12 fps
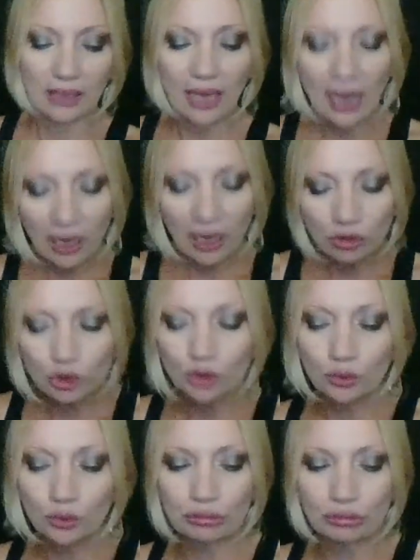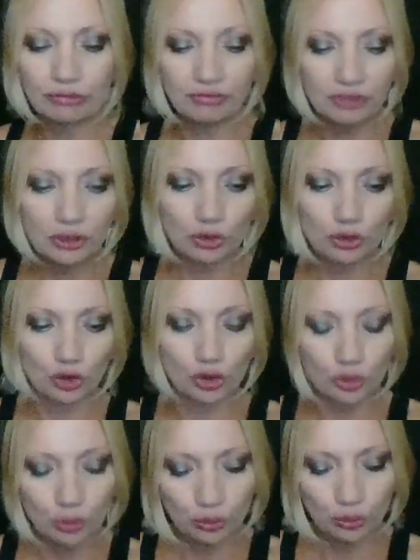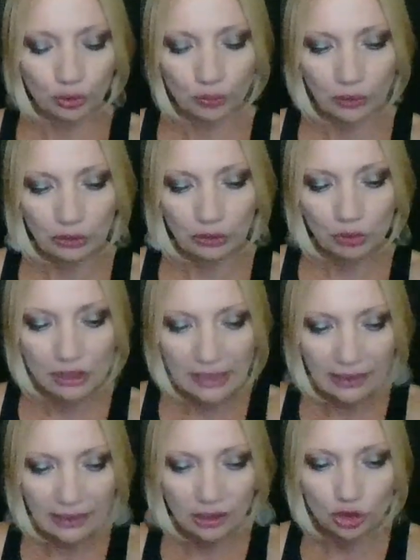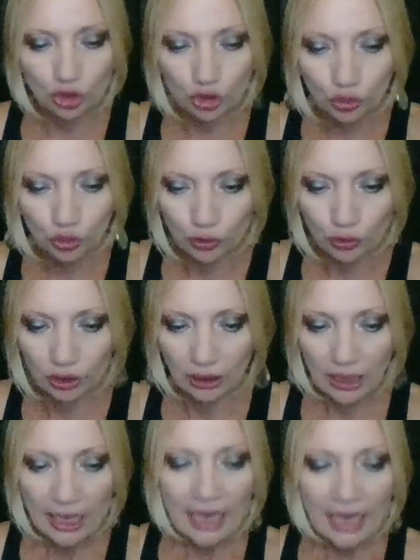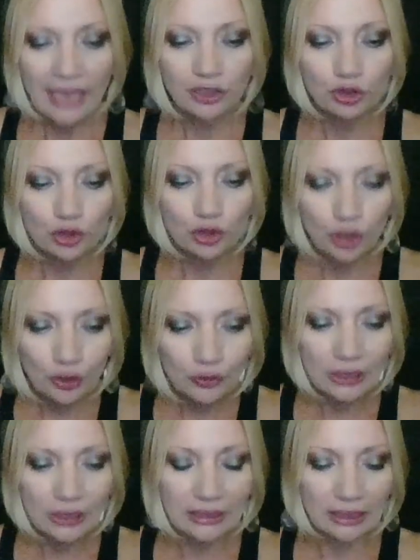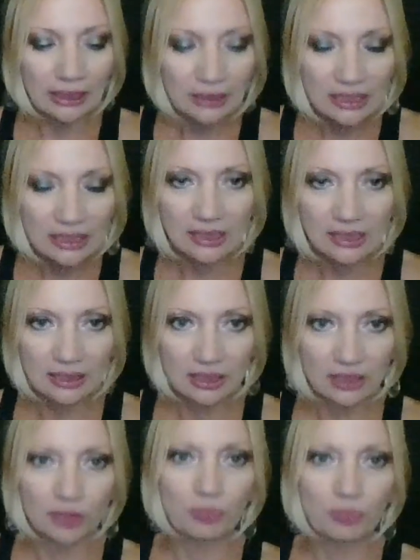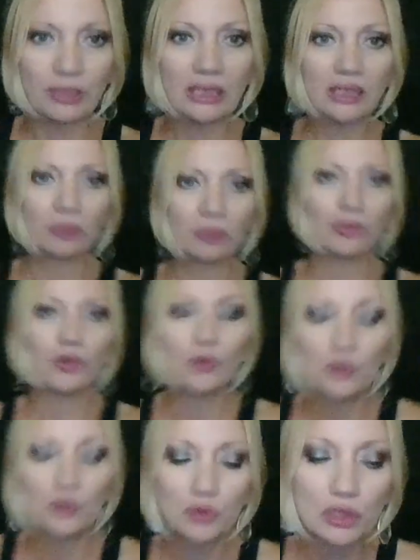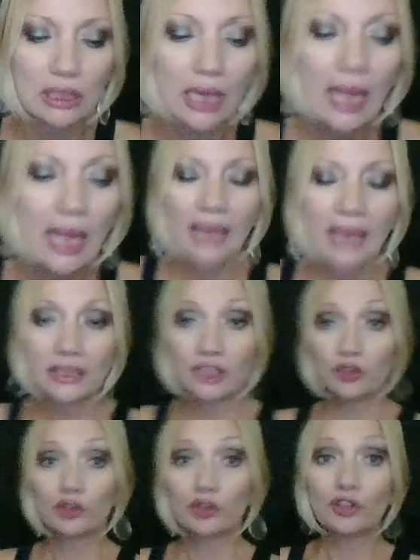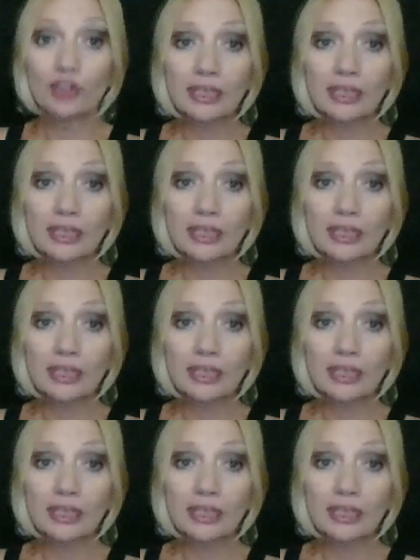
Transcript: How do you reveal truth when you stand in truth and you know that innocents are being abused? And then you look